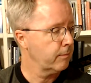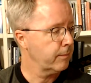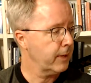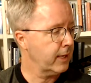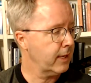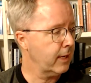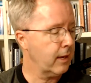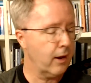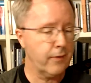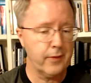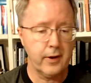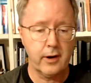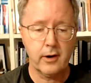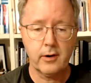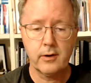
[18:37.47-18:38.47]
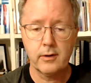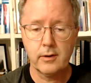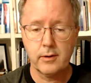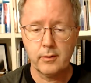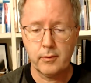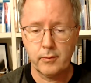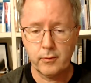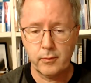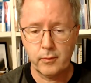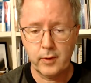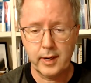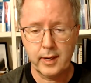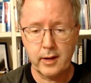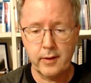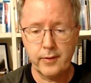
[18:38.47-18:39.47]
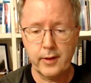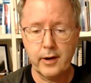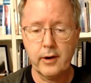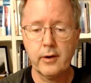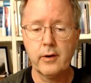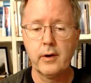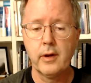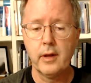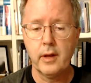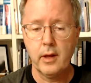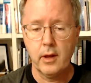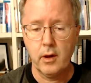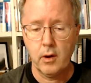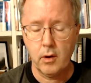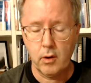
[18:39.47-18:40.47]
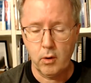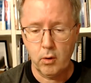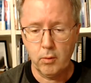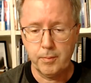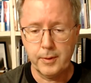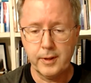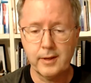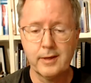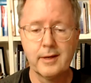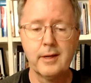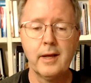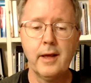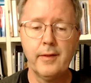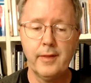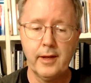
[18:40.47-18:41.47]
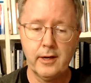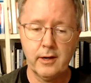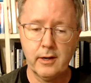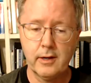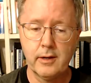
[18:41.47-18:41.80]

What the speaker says: Pinky on there, ring on there, open, and then